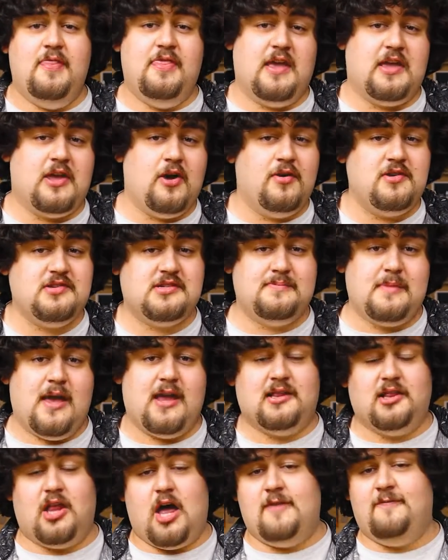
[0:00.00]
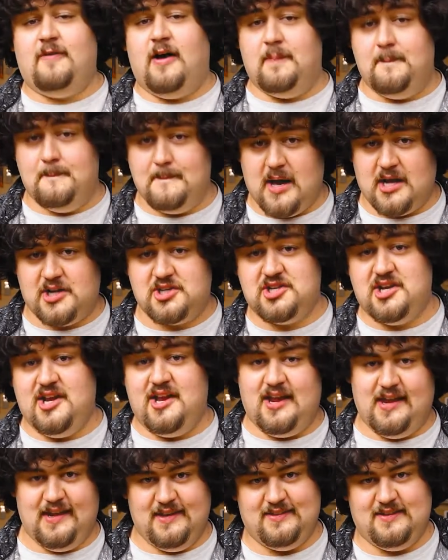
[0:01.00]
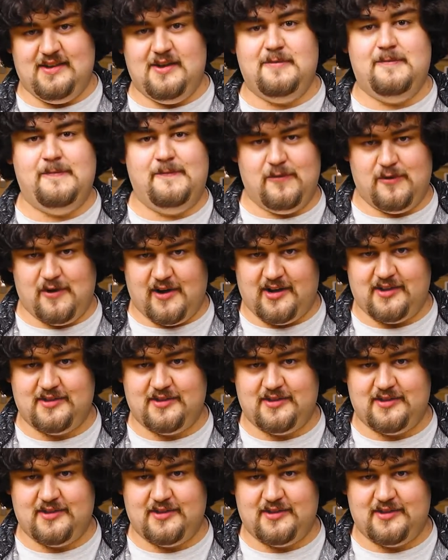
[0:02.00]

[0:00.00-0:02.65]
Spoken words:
they're going to make life much easier for